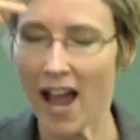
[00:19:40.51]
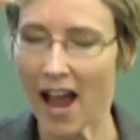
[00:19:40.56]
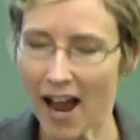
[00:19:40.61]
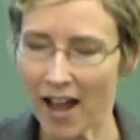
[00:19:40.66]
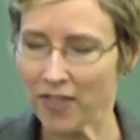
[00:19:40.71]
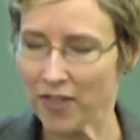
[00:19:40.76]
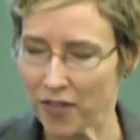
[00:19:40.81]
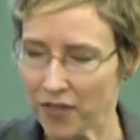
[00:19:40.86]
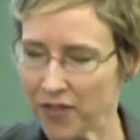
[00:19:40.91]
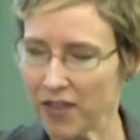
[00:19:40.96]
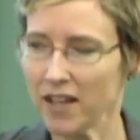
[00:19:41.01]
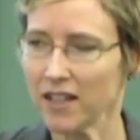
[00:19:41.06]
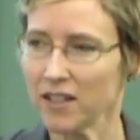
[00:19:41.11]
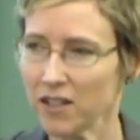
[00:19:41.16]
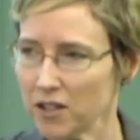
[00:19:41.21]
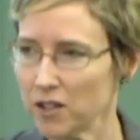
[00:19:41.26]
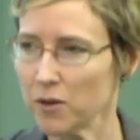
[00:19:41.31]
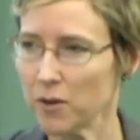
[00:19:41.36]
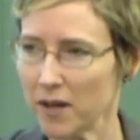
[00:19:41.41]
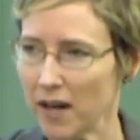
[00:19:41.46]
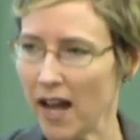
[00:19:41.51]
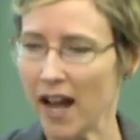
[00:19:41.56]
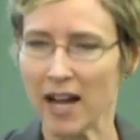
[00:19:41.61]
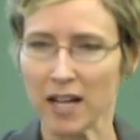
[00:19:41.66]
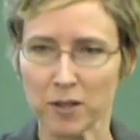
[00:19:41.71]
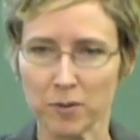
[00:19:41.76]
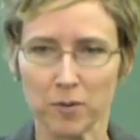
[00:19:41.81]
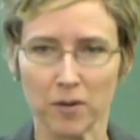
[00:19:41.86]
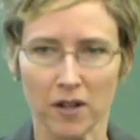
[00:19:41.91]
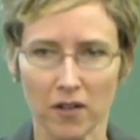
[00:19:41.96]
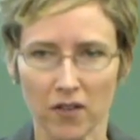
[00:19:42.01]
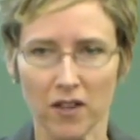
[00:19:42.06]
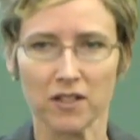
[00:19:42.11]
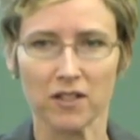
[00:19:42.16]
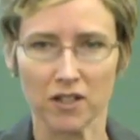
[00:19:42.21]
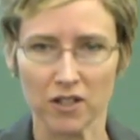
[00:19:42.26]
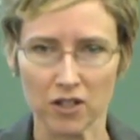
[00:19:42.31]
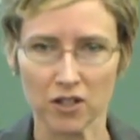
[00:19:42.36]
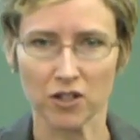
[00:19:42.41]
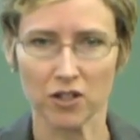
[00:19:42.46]
And the thing to do in Aspen, unless
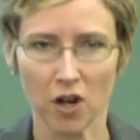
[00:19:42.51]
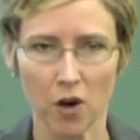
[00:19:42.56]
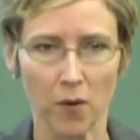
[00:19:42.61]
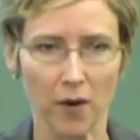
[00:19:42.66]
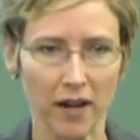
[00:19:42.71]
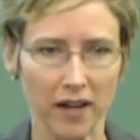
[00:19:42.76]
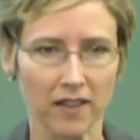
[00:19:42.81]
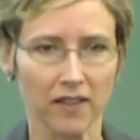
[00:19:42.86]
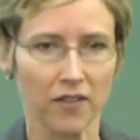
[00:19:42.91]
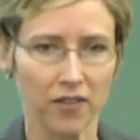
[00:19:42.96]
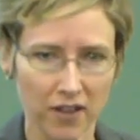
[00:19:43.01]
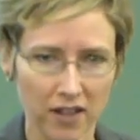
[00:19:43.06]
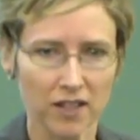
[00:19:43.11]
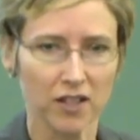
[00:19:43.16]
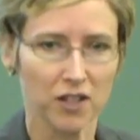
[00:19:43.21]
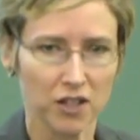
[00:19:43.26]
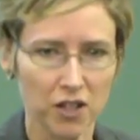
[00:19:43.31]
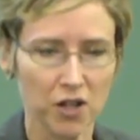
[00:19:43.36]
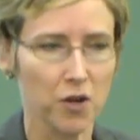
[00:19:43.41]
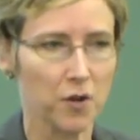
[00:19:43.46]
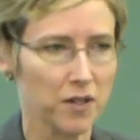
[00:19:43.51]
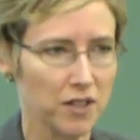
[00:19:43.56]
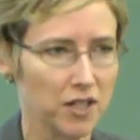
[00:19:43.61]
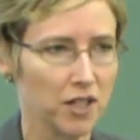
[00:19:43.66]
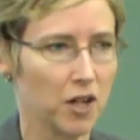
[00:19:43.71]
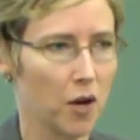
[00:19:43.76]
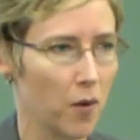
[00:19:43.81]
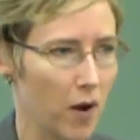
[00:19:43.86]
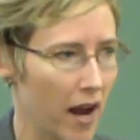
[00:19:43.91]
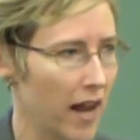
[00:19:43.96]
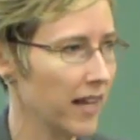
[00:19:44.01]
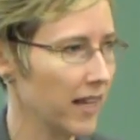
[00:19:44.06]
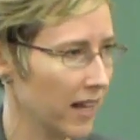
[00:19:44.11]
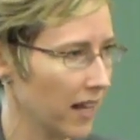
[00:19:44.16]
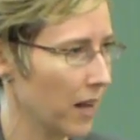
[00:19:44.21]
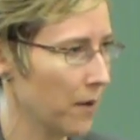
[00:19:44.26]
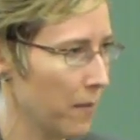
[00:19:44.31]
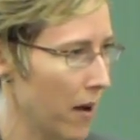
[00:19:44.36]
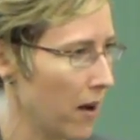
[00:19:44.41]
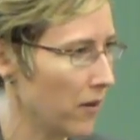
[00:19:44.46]
it's snowing, the thing to do is to go hiking
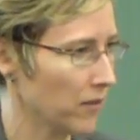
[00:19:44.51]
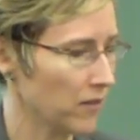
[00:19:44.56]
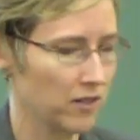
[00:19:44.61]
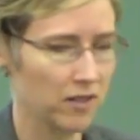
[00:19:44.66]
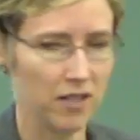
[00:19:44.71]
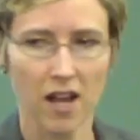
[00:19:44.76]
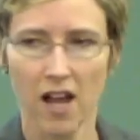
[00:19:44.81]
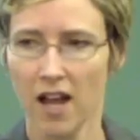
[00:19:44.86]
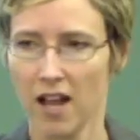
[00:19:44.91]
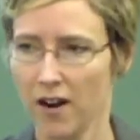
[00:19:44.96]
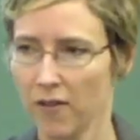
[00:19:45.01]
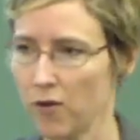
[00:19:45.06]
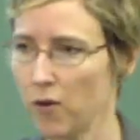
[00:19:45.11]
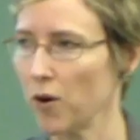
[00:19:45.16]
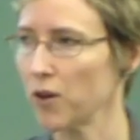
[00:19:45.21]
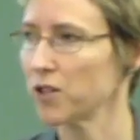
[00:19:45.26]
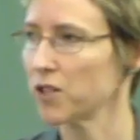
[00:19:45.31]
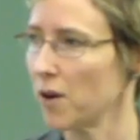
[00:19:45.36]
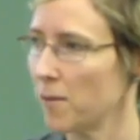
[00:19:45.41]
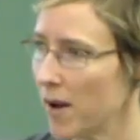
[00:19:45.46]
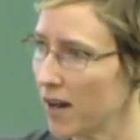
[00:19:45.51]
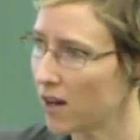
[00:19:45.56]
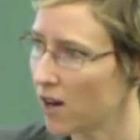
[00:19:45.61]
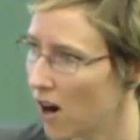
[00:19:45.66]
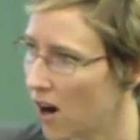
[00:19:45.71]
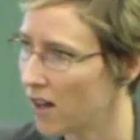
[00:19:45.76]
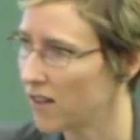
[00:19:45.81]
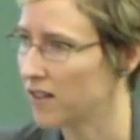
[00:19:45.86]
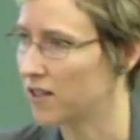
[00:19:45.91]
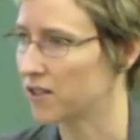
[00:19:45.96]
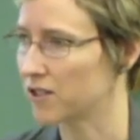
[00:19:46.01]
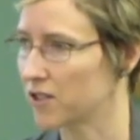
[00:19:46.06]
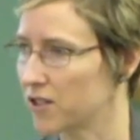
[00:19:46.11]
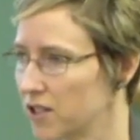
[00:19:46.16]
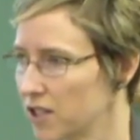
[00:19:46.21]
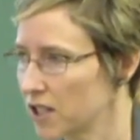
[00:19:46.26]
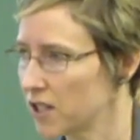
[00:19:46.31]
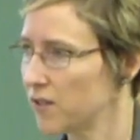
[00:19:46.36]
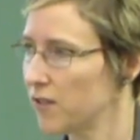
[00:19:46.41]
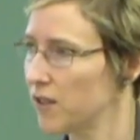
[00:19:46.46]
on mountains. And of course, all my colleagues are
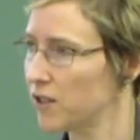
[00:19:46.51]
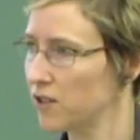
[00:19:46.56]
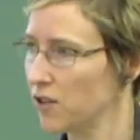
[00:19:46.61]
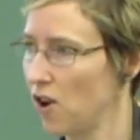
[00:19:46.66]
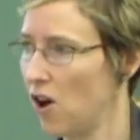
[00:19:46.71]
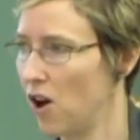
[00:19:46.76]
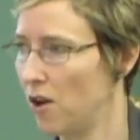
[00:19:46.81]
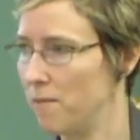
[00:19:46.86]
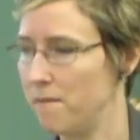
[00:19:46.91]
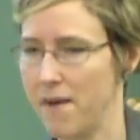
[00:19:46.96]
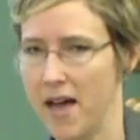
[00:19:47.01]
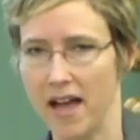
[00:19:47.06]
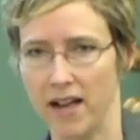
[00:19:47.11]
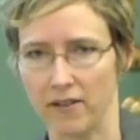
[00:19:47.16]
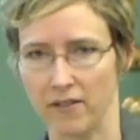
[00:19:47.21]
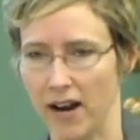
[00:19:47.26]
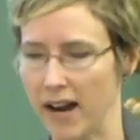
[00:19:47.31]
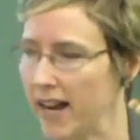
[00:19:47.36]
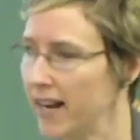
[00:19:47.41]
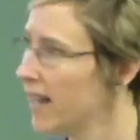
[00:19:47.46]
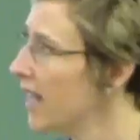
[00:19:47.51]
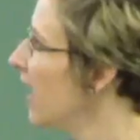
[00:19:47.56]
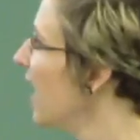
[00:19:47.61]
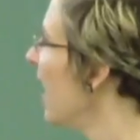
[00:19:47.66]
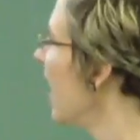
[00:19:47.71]
6-foot-tall men, right?